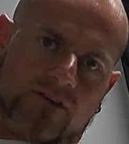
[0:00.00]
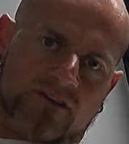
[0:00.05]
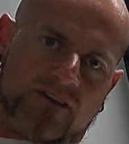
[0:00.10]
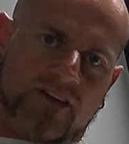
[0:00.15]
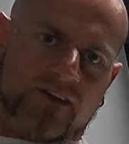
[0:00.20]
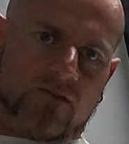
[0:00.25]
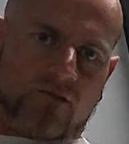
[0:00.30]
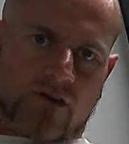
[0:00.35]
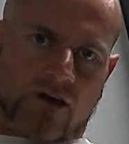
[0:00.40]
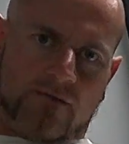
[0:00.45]

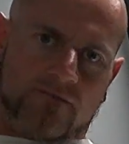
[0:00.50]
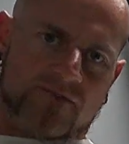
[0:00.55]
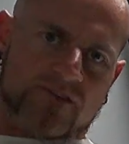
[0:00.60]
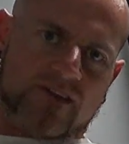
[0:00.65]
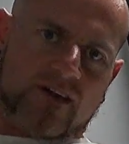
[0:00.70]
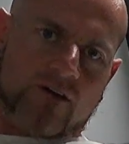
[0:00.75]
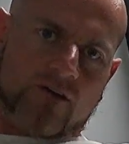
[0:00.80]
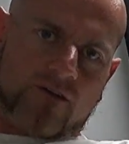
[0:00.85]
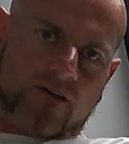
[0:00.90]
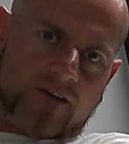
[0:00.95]
steel comes
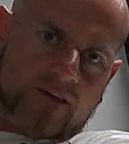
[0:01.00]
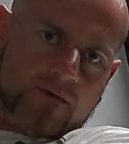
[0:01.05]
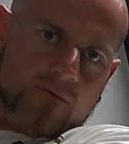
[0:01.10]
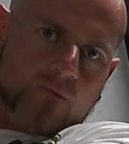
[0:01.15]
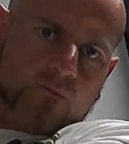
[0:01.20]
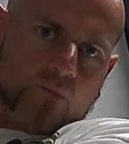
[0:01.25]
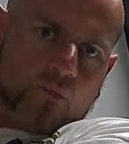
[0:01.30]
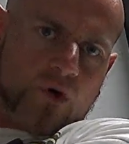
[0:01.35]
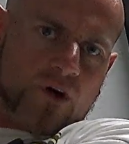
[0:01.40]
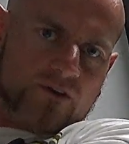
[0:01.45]
down and
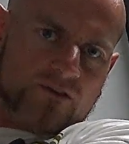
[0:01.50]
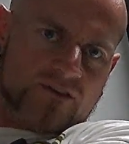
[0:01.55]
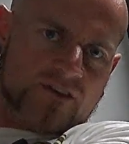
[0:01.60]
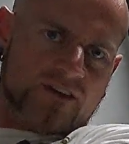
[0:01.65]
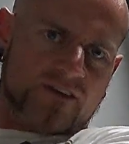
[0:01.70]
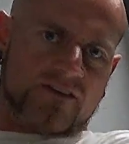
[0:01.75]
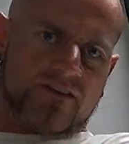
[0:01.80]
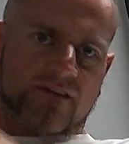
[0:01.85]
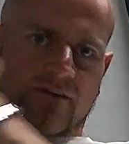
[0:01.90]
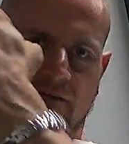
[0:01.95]
then welds
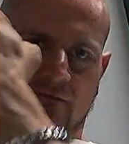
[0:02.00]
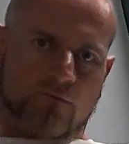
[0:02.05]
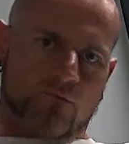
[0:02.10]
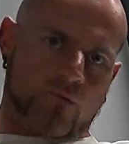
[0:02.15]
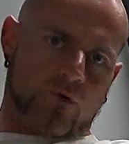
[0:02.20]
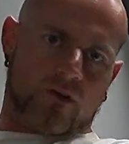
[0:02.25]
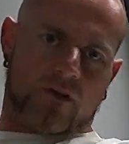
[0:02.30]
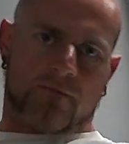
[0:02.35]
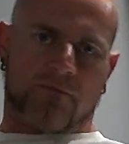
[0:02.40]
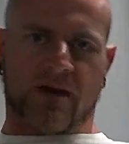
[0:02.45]
into
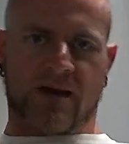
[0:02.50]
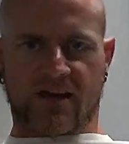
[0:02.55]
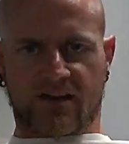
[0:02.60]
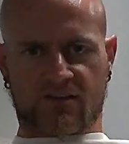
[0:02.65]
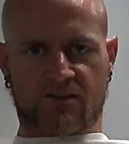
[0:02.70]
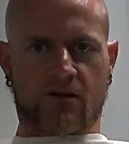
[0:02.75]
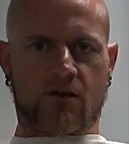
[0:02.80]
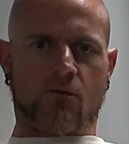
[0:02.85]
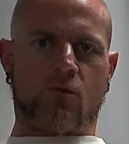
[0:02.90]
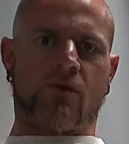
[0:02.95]
where the
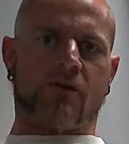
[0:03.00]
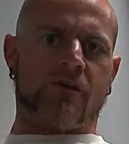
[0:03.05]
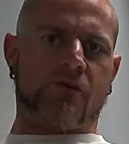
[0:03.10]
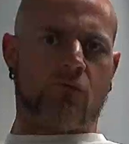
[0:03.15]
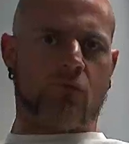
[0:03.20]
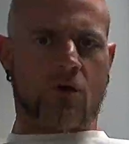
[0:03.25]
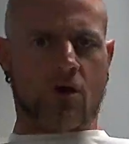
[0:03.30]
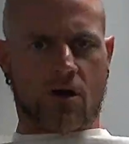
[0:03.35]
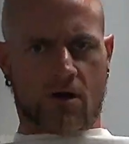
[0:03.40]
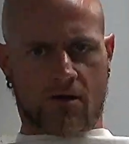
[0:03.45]
pegs are, where
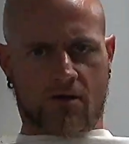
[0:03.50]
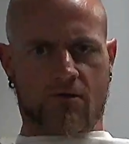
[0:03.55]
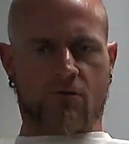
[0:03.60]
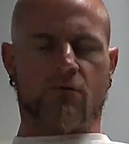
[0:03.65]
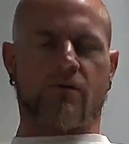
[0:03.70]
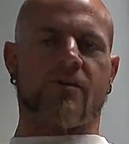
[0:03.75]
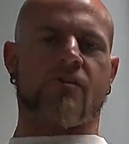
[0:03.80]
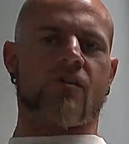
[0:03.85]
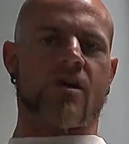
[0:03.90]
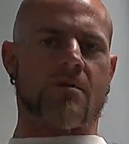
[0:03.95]

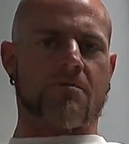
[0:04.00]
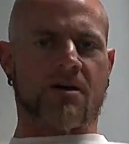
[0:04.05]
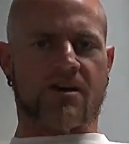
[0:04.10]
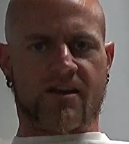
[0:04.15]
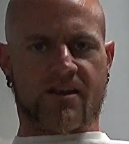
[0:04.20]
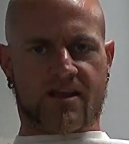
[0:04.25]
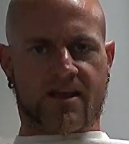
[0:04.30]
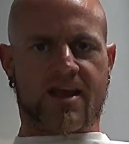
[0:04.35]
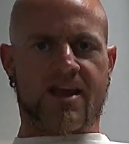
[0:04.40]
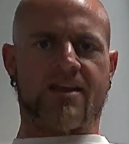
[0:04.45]
you grab
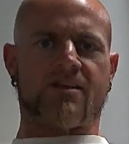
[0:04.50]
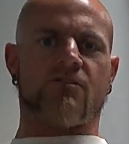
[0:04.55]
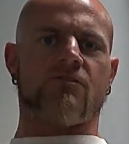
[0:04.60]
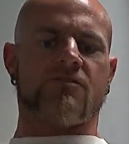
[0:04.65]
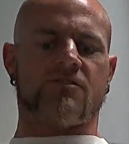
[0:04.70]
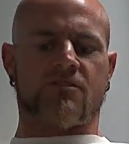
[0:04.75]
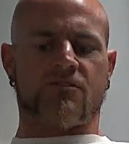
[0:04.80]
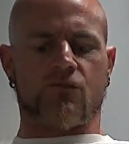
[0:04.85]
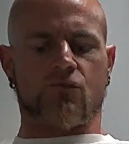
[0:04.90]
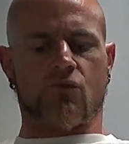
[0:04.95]
onto the
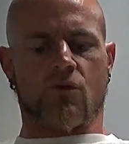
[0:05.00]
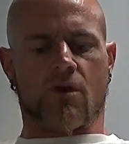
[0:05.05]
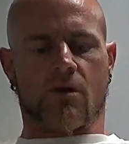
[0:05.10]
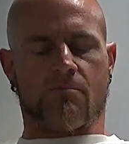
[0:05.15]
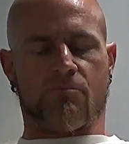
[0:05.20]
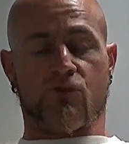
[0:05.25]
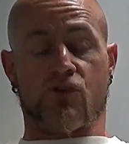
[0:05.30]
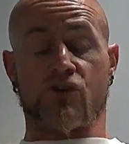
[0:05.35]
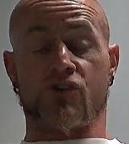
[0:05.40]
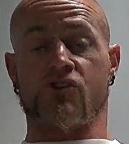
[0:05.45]
handles to
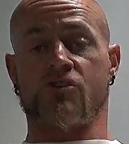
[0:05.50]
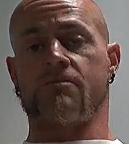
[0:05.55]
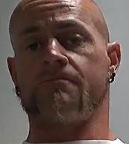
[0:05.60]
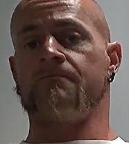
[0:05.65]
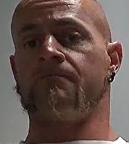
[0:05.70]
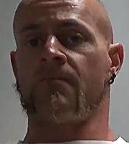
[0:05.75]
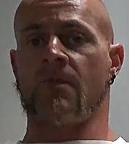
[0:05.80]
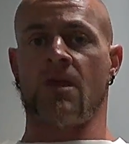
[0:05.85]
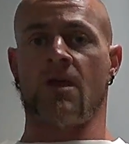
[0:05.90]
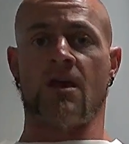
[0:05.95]
push.
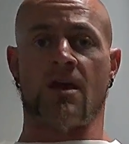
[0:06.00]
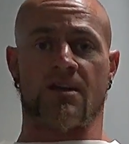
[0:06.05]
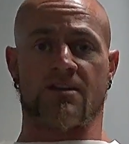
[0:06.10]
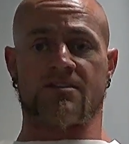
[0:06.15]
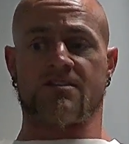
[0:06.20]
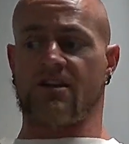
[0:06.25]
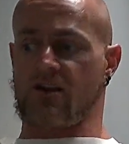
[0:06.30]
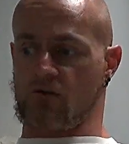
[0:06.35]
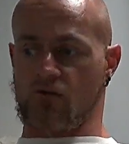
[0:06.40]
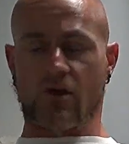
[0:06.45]

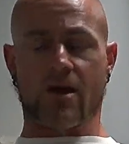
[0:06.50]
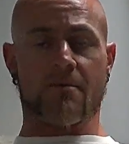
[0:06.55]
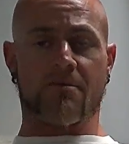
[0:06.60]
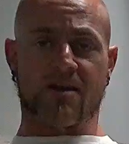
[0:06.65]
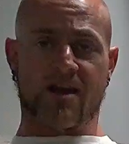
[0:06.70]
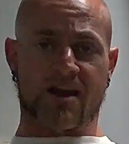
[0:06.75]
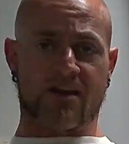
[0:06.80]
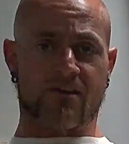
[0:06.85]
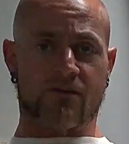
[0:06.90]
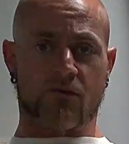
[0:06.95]
Instead of grabbing
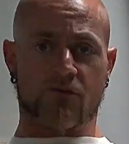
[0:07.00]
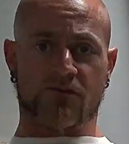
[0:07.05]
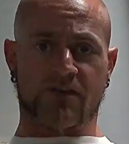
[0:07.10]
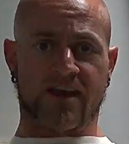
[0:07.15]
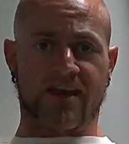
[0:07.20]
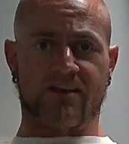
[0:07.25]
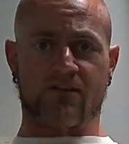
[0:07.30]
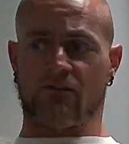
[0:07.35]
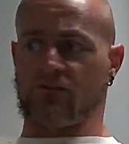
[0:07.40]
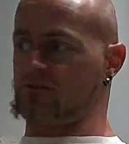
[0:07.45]
onto those
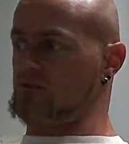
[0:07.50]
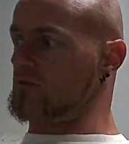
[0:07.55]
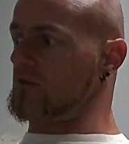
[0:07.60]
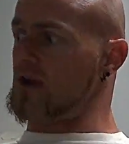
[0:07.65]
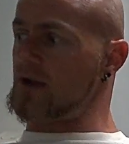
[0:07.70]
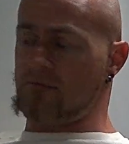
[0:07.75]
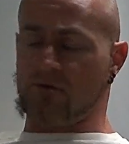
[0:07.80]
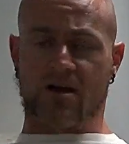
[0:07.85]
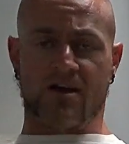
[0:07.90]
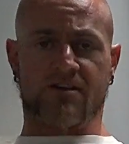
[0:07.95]
handles,
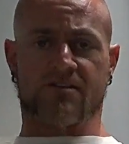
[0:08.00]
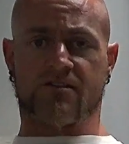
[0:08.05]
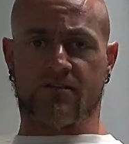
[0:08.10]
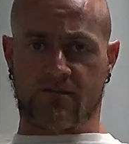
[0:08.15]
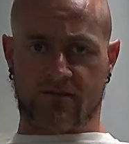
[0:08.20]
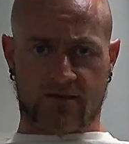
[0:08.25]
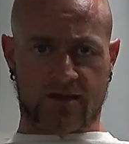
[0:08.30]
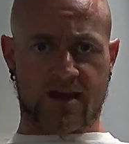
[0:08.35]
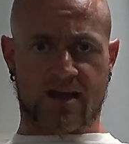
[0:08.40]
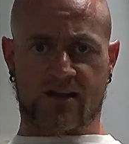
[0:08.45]
grab onto
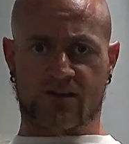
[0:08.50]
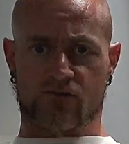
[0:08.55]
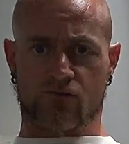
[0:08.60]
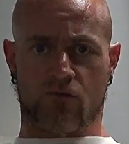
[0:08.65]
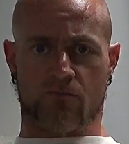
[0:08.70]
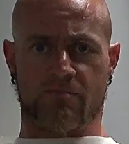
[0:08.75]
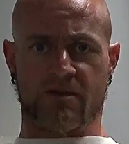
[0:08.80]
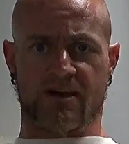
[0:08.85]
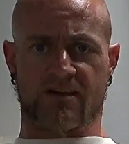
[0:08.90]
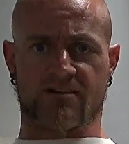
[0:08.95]
the actual
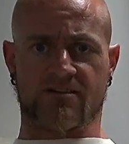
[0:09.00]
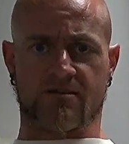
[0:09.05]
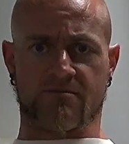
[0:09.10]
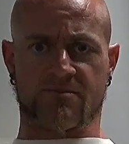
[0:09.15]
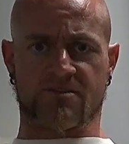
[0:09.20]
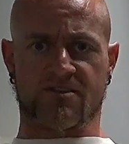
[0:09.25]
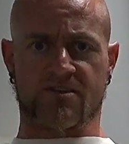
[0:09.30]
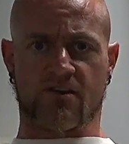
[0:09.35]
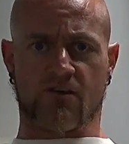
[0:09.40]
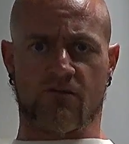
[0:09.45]
pegs
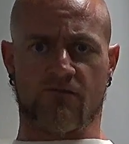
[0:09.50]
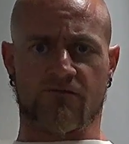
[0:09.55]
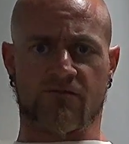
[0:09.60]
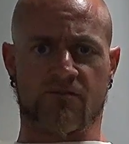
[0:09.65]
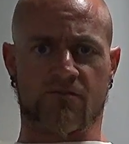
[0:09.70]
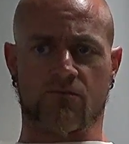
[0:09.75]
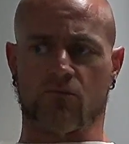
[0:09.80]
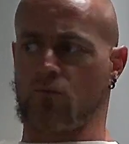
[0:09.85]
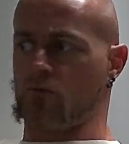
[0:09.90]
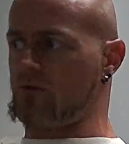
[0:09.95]

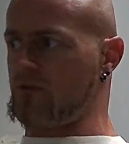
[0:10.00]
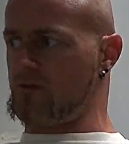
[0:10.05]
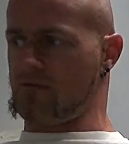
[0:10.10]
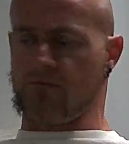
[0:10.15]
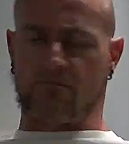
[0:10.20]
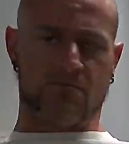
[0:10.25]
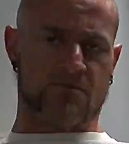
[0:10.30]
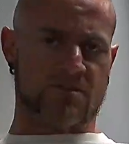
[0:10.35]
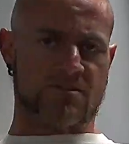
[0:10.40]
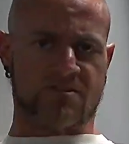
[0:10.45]
themselves where the
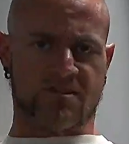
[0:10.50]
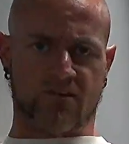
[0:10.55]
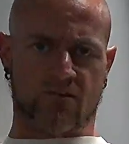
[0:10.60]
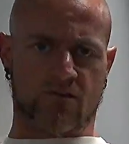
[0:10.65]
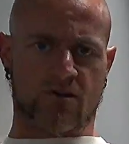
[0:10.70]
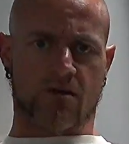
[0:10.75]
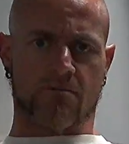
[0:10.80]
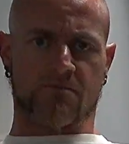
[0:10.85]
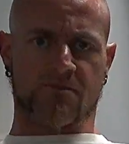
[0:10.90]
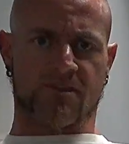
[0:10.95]
steel
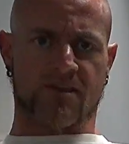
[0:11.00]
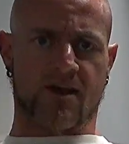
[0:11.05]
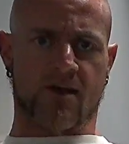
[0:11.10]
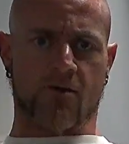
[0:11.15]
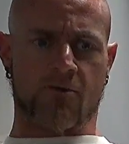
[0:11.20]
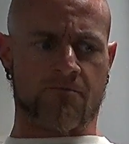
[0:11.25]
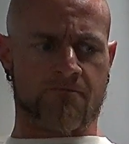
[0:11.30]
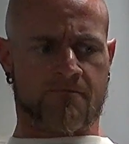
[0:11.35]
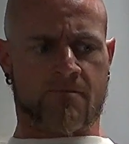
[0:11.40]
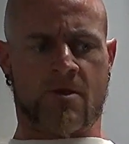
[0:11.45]
comes
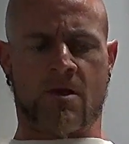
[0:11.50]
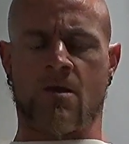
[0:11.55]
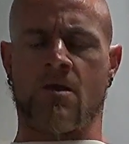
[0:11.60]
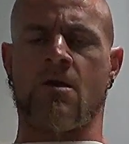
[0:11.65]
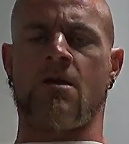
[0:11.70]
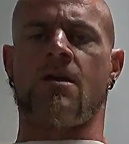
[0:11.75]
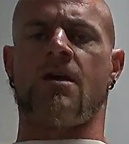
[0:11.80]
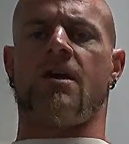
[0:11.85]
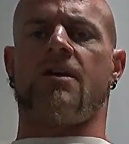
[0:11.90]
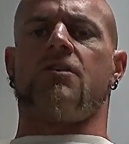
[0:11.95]
down,
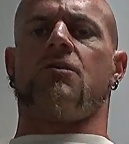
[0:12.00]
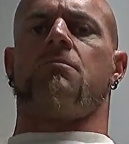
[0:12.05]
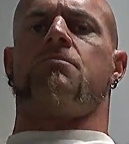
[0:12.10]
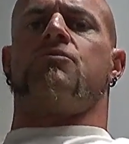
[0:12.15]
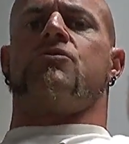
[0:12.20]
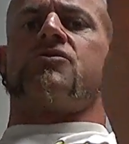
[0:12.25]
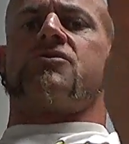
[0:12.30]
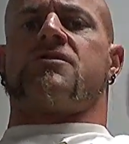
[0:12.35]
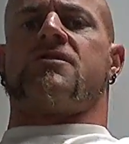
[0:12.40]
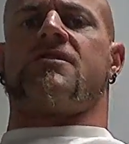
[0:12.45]
and you'll
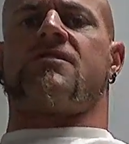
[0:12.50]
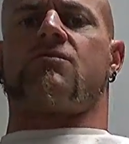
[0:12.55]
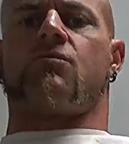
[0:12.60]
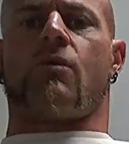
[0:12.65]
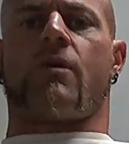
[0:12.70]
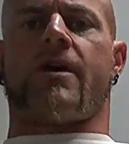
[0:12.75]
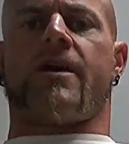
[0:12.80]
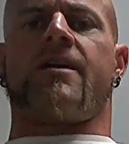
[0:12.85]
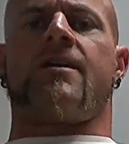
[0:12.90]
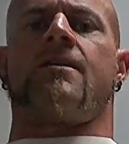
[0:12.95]
push this
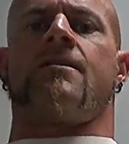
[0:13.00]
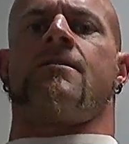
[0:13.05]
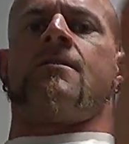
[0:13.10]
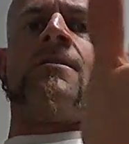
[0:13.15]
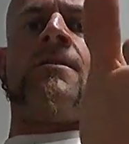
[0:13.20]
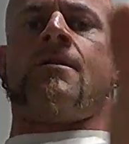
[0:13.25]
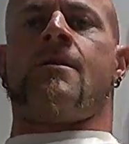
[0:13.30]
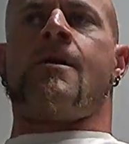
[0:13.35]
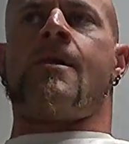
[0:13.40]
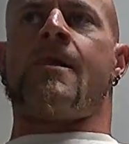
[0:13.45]
way.
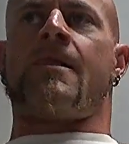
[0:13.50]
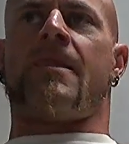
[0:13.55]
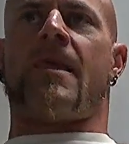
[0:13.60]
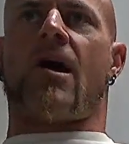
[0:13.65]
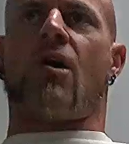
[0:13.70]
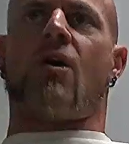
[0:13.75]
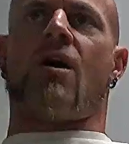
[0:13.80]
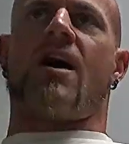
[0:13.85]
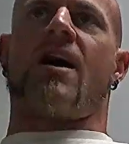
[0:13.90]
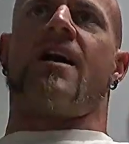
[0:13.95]

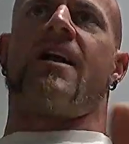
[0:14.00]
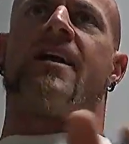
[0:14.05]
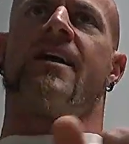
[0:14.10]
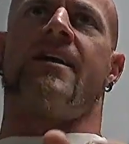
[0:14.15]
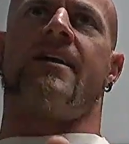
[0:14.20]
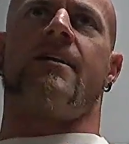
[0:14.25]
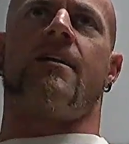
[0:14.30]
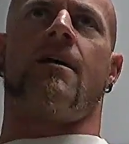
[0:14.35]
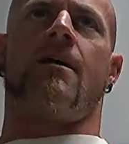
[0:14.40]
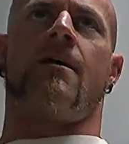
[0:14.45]
Now on a